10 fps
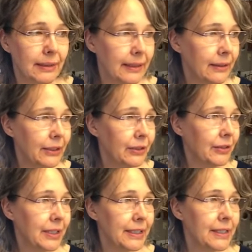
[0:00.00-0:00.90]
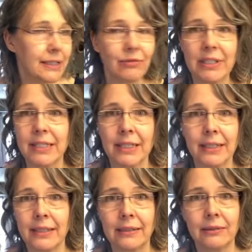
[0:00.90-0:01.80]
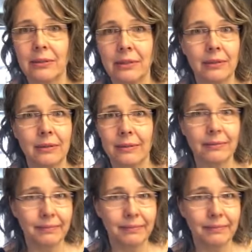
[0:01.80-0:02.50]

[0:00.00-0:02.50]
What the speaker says: I don't know what it is, rinse cycle, or